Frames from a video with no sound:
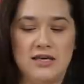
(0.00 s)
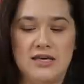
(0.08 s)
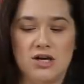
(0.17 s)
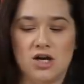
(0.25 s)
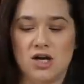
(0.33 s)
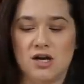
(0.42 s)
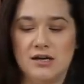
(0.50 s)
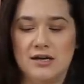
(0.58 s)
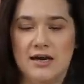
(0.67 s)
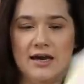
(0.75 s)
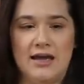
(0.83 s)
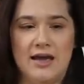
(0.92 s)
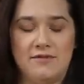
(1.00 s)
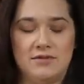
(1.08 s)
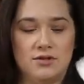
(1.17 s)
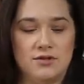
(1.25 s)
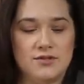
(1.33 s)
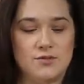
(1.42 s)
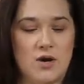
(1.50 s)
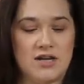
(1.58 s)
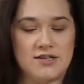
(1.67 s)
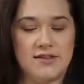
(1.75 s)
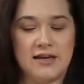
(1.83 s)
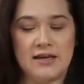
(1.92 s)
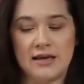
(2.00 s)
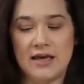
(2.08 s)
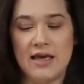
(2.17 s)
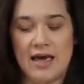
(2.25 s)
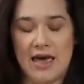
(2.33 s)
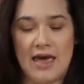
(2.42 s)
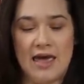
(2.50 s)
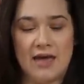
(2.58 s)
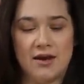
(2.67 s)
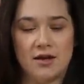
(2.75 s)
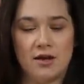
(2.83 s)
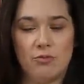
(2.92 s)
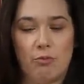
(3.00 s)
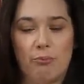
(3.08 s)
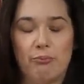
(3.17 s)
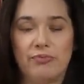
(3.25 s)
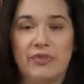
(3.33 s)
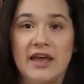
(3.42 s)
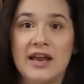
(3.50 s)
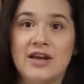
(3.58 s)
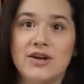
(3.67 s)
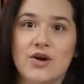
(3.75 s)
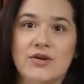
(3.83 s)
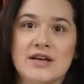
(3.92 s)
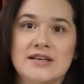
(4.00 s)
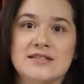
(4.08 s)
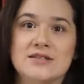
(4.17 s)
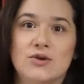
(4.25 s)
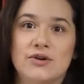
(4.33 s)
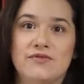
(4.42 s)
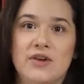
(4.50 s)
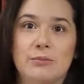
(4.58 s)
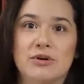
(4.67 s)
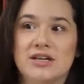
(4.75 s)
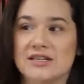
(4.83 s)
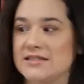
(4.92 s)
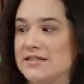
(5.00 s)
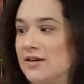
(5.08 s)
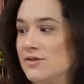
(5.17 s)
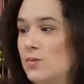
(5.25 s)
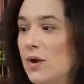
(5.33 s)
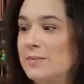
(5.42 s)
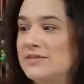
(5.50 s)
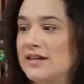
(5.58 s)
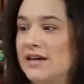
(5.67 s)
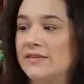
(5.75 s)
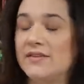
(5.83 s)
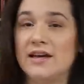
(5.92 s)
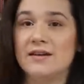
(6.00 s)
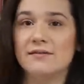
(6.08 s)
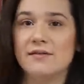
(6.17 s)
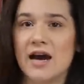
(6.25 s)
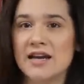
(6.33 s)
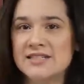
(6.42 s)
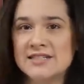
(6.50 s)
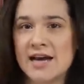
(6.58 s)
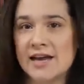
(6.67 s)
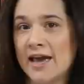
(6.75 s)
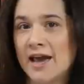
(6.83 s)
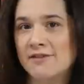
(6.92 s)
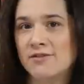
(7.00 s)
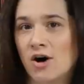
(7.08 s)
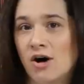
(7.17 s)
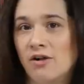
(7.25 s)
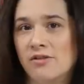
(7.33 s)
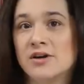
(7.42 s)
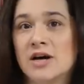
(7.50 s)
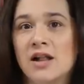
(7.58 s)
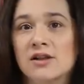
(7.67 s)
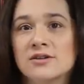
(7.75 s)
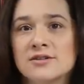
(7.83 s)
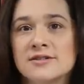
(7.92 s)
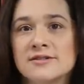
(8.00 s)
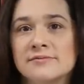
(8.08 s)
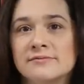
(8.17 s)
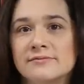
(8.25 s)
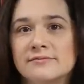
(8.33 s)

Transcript: here, and I have a little swatch thing. And then I noticed on Faber-Castell's website that I did not have all the colors.